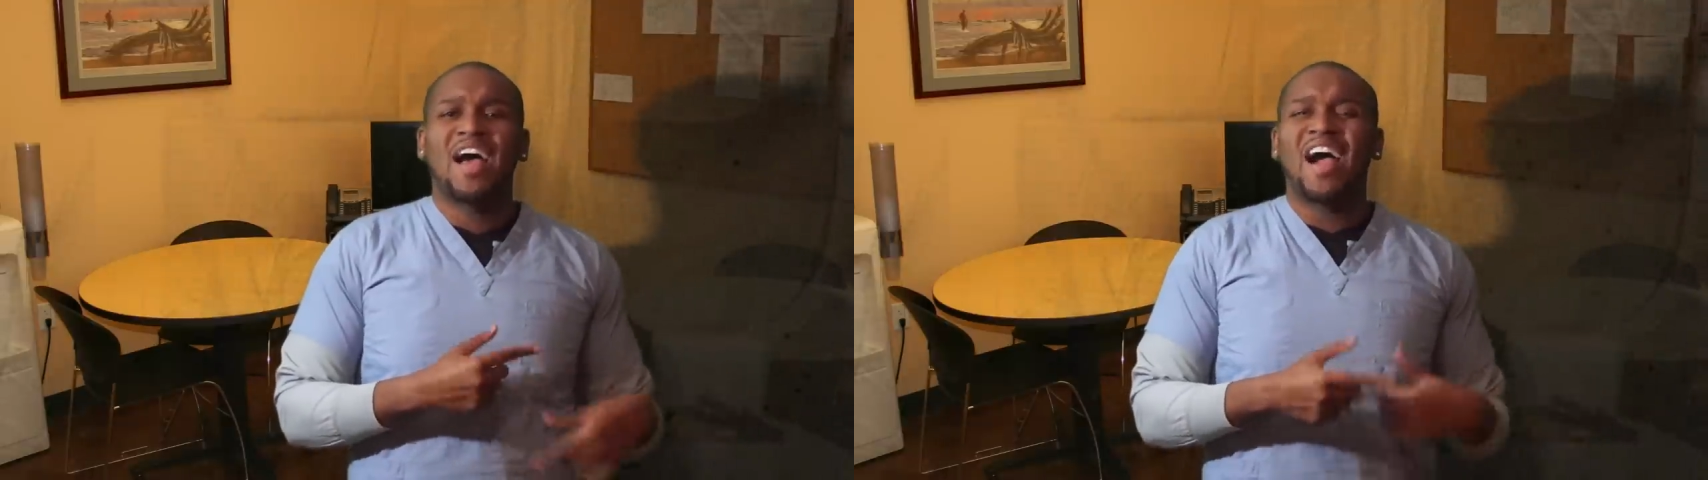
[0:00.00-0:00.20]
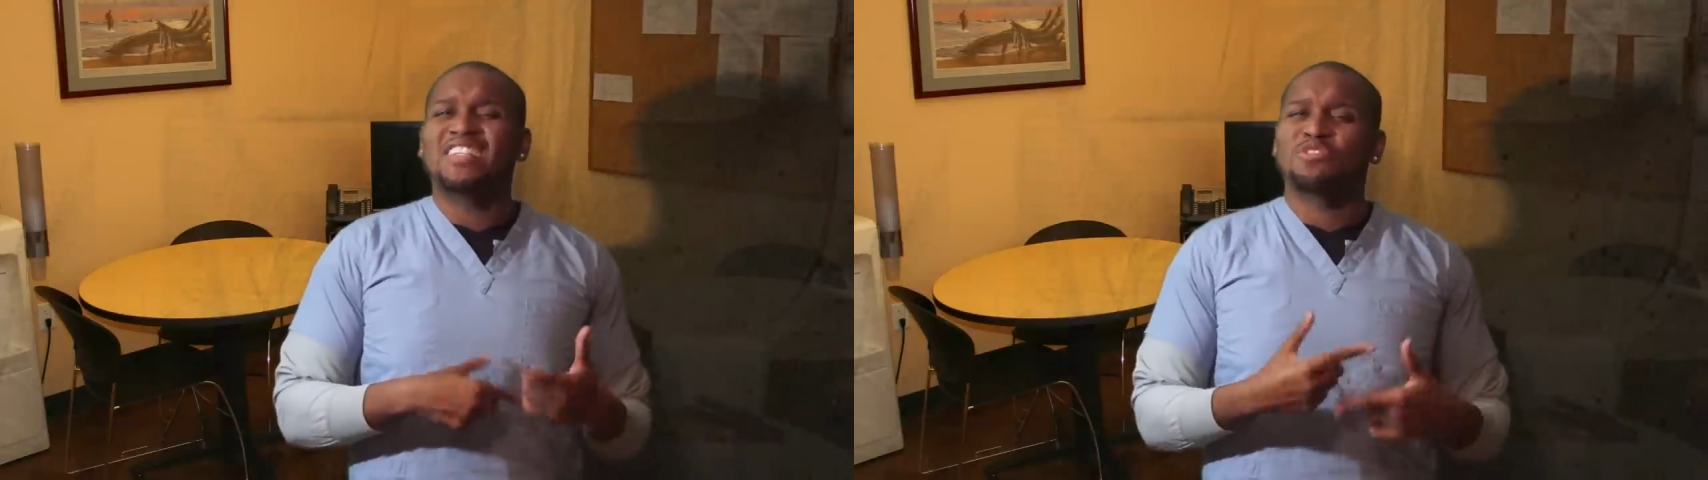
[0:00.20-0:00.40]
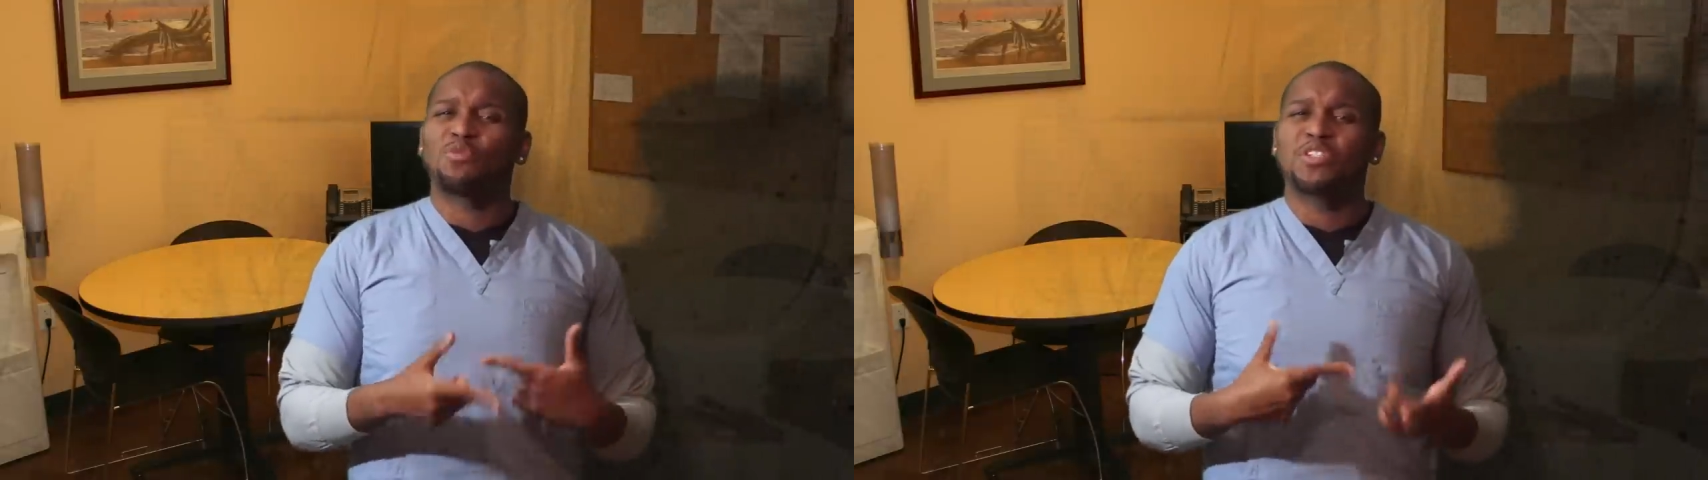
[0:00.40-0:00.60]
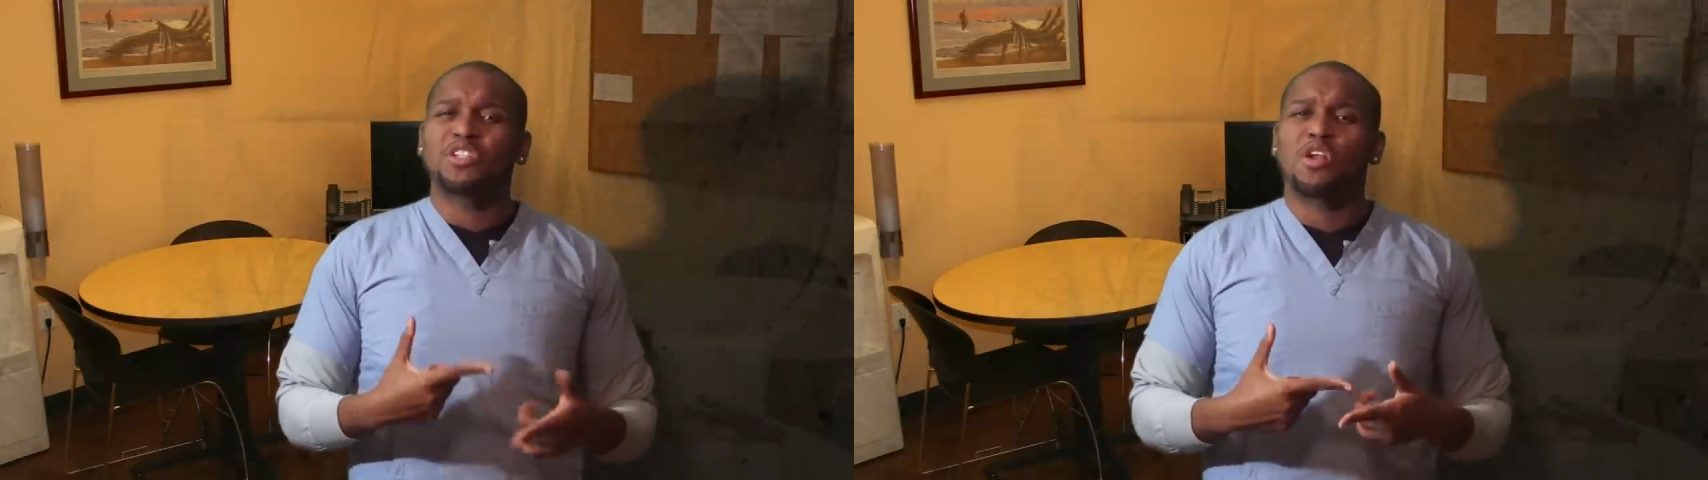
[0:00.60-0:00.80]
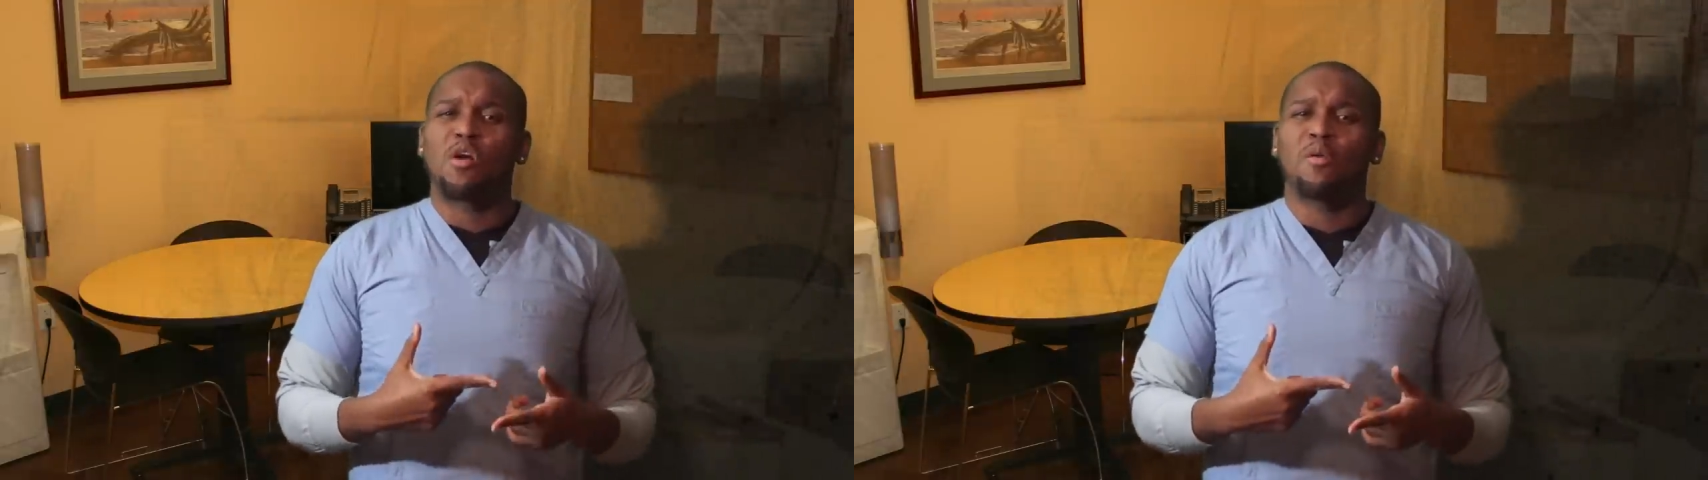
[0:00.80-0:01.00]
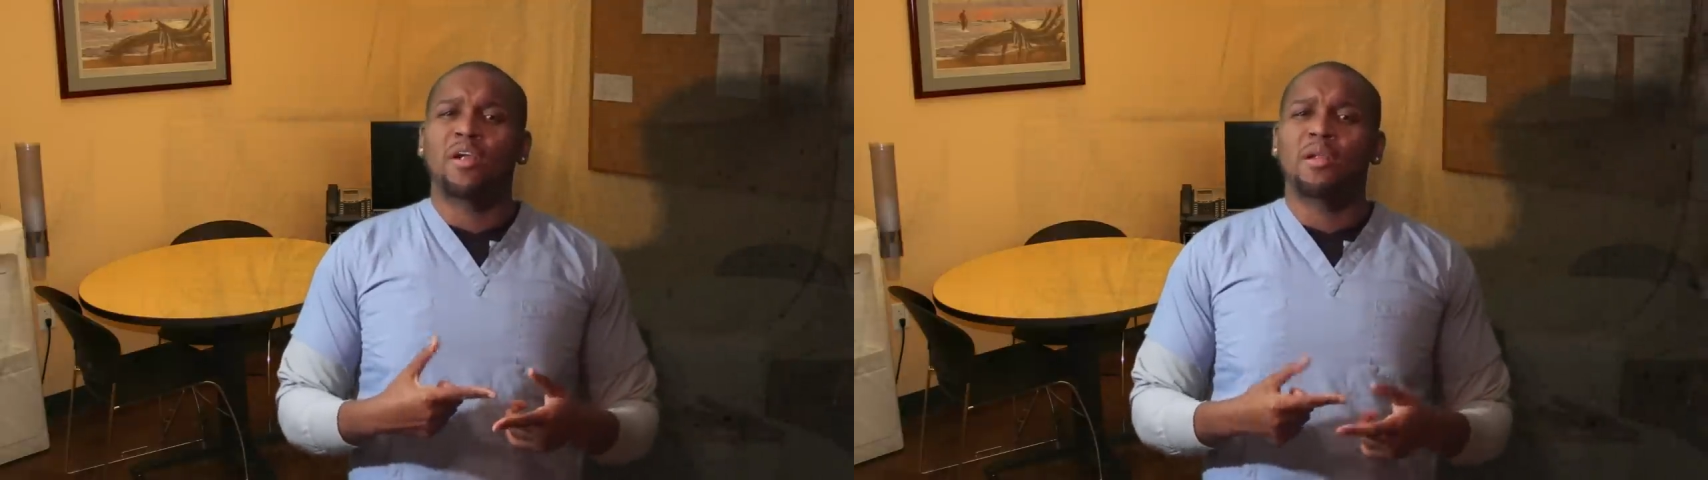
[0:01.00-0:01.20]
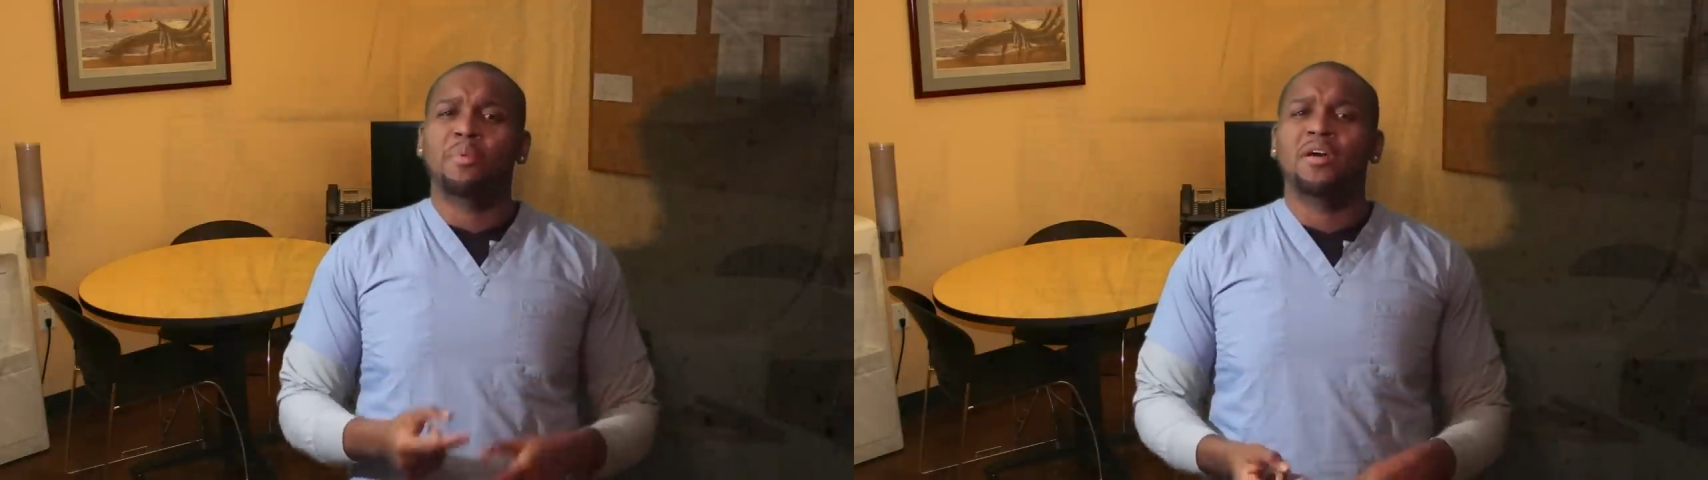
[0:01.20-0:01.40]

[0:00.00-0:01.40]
I switched it already,